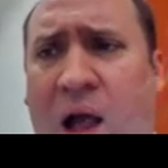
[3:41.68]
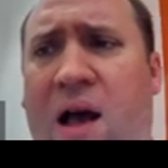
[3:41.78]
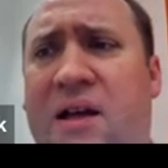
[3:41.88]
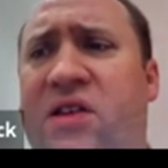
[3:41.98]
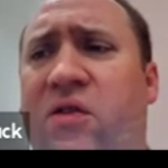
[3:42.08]

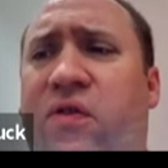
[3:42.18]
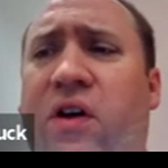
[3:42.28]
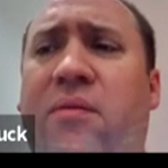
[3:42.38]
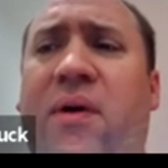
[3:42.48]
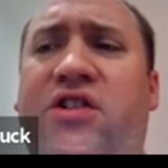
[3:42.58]
So
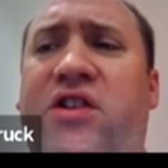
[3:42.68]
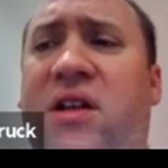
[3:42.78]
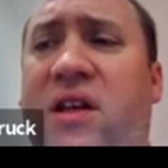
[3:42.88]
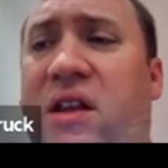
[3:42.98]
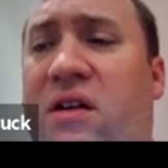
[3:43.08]

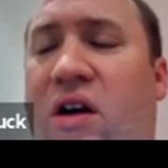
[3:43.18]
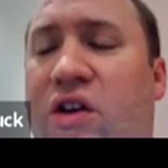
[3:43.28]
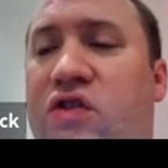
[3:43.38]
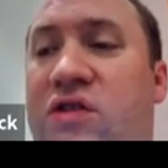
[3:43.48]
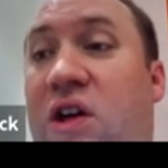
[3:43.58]
volumetrically, there are
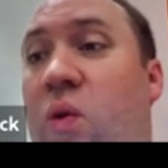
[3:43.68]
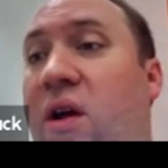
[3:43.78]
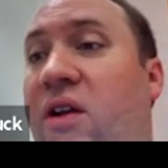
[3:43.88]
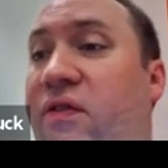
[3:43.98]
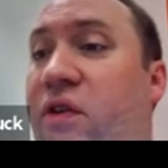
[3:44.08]
usually
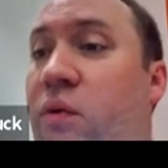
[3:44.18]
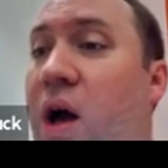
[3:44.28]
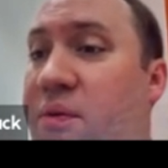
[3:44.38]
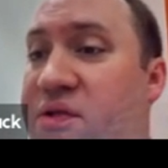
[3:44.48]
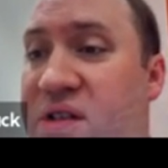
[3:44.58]
quite a few
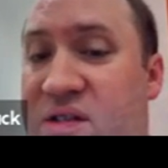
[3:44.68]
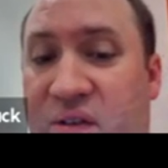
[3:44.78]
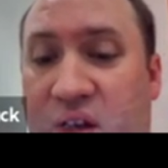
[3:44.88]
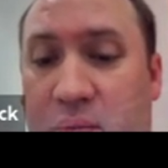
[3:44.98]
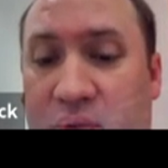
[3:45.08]
options
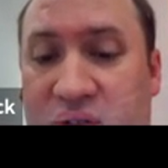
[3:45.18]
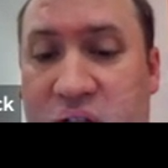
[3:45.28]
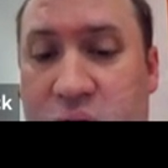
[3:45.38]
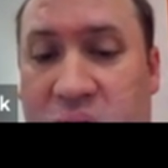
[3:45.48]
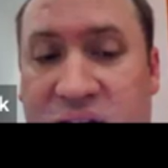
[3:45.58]
available
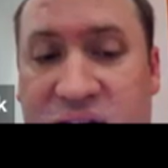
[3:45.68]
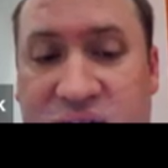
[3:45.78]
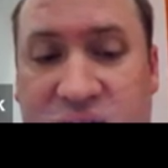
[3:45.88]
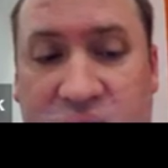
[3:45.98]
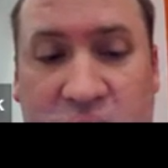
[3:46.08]
to us.